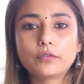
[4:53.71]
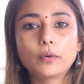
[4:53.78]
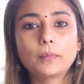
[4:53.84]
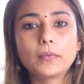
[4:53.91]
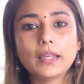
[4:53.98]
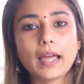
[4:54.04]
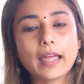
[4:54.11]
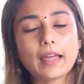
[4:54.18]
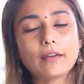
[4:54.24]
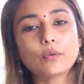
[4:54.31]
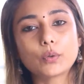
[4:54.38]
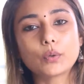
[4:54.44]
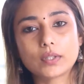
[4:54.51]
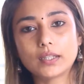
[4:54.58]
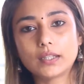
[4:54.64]
For me, I have
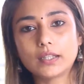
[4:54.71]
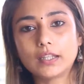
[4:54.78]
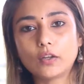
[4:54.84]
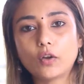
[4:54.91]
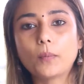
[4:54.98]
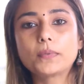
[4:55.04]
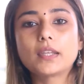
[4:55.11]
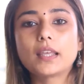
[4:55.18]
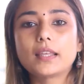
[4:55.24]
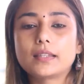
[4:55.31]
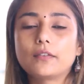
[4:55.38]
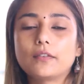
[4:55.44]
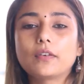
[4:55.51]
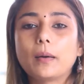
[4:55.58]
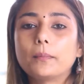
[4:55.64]
OCD,
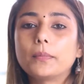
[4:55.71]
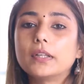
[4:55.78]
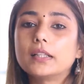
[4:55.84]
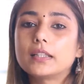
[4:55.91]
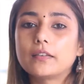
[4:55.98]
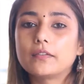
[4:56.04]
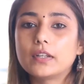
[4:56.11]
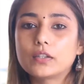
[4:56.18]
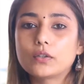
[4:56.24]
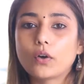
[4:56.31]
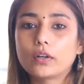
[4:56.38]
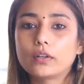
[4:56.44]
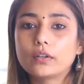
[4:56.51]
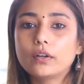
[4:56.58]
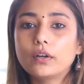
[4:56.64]
obsessive compulsive
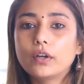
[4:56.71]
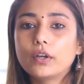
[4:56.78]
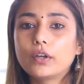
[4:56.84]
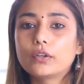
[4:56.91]
disorder.